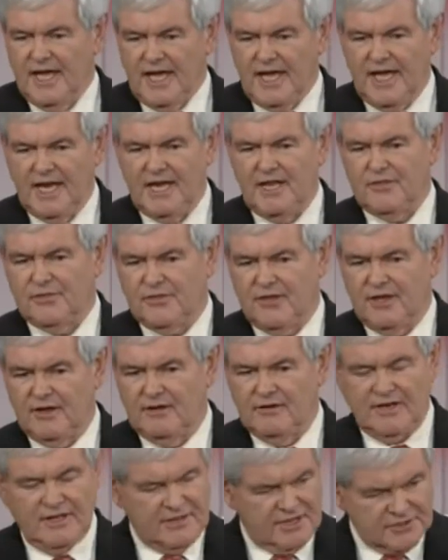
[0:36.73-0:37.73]

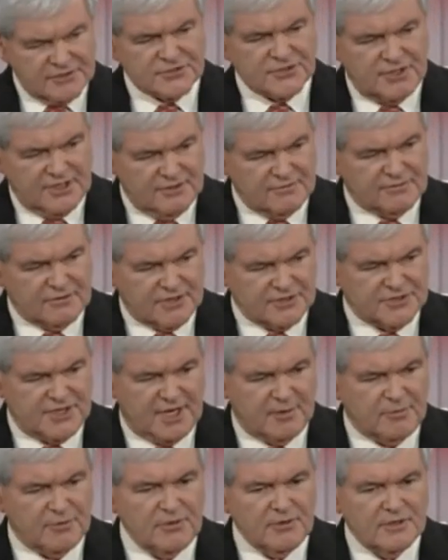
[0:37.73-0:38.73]
anything, insulin, for
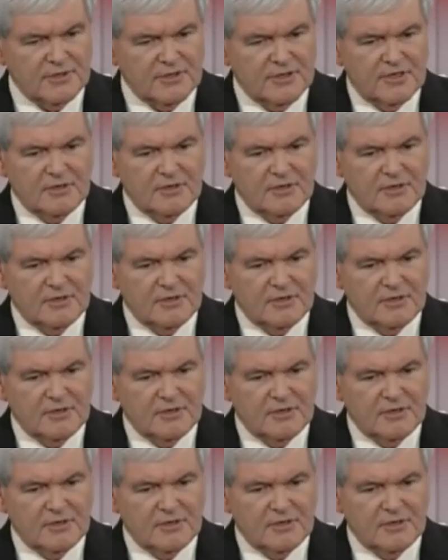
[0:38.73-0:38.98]
example,